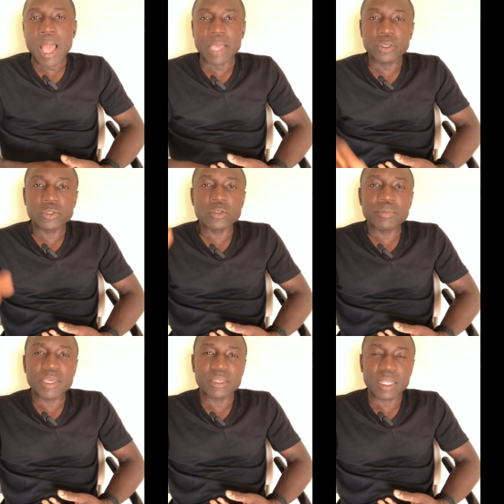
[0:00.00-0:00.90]
I used to
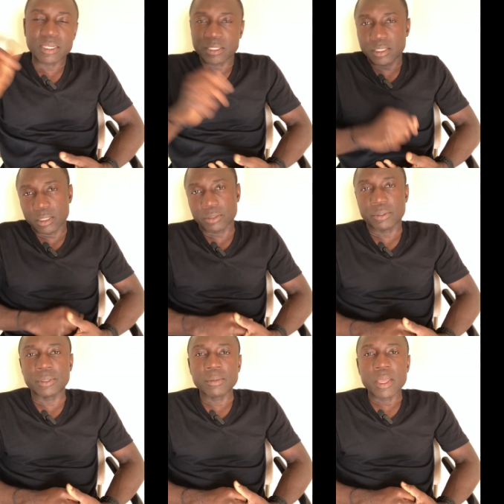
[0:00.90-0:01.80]
be in that
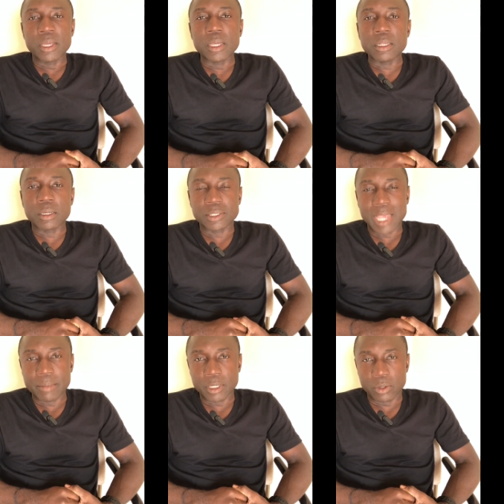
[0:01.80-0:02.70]
category a long
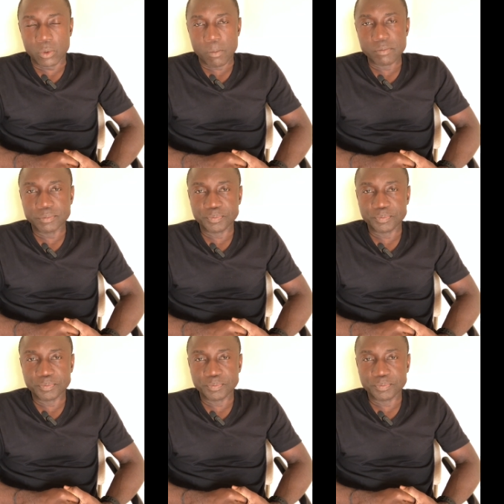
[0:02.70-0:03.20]
time ago.